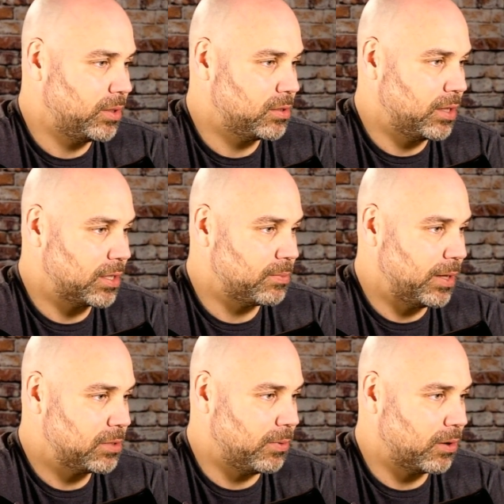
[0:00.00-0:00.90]
is the next
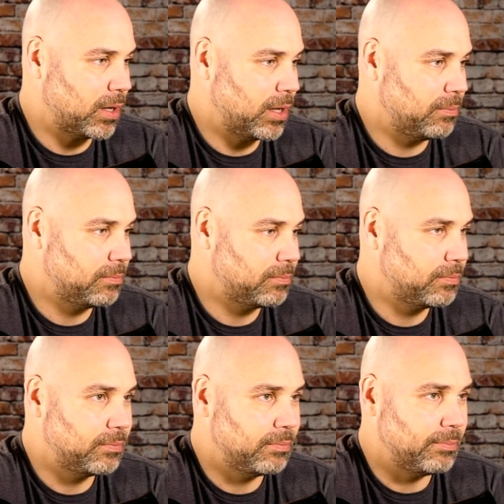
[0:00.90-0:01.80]
baseball game?
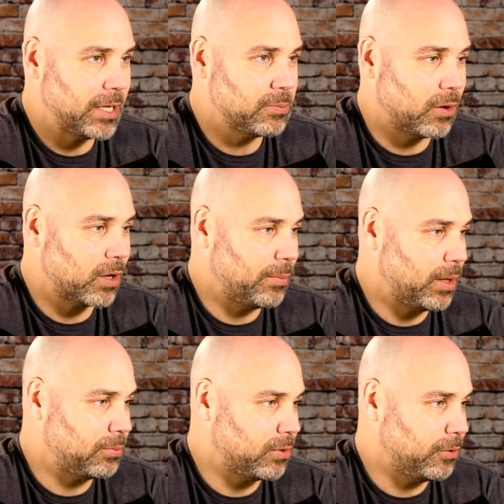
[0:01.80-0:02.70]
Baseball coming
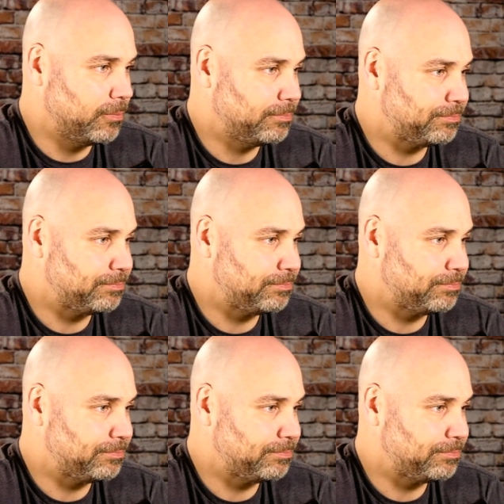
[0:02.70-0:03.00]
up too.